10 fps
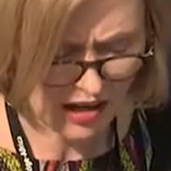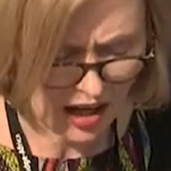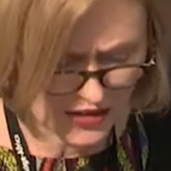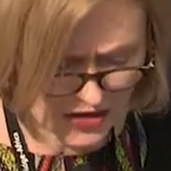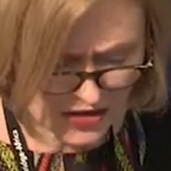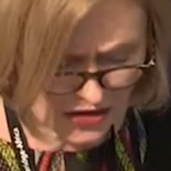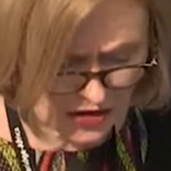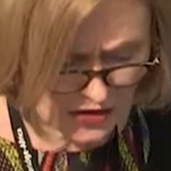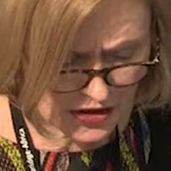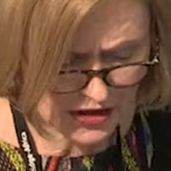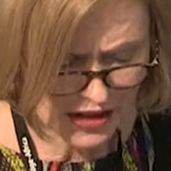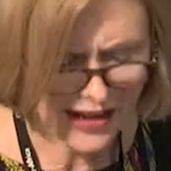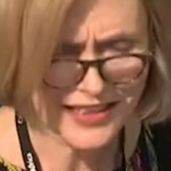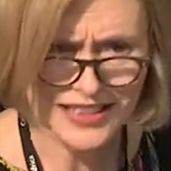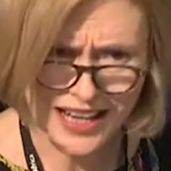understood,
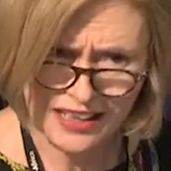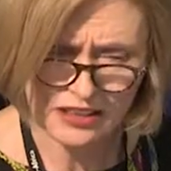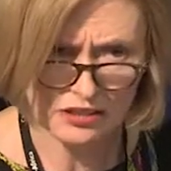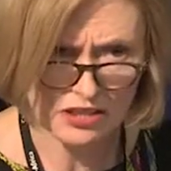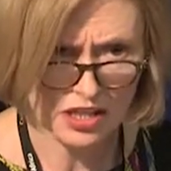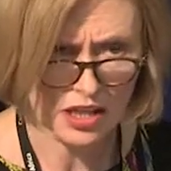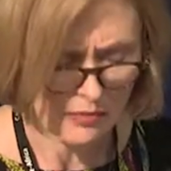and tackled